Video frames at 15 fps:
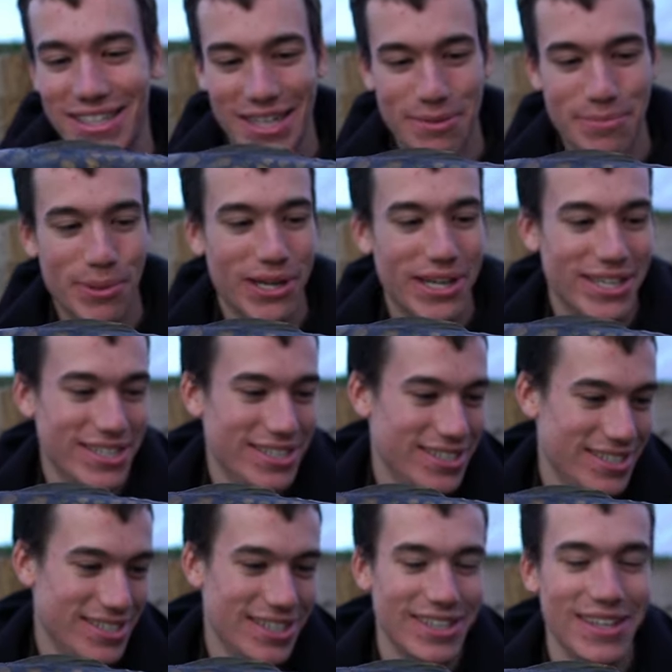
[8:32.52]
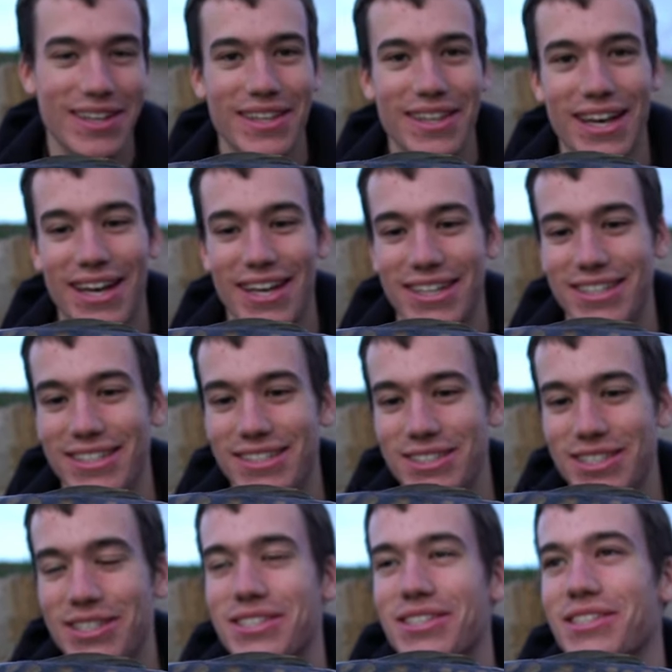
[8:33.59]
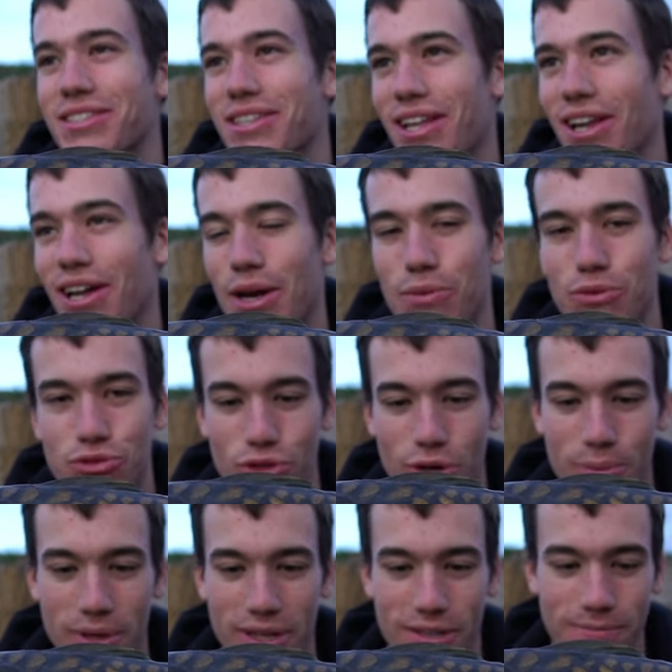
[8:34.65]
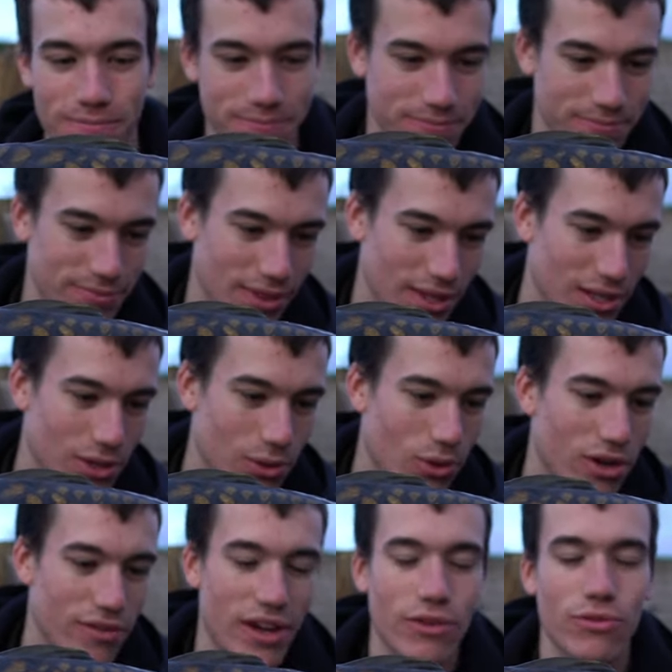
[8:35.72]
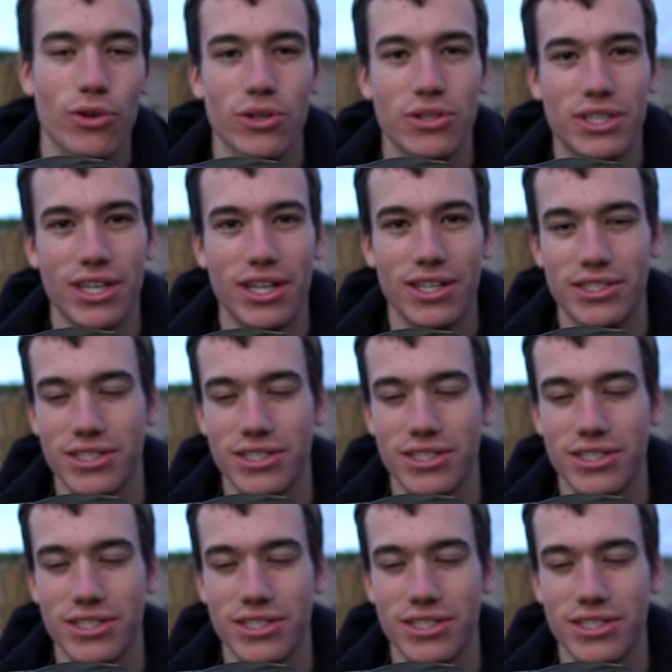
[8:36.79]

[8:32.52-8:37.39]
including many of the day tickets across the UK. However, if you're faced with a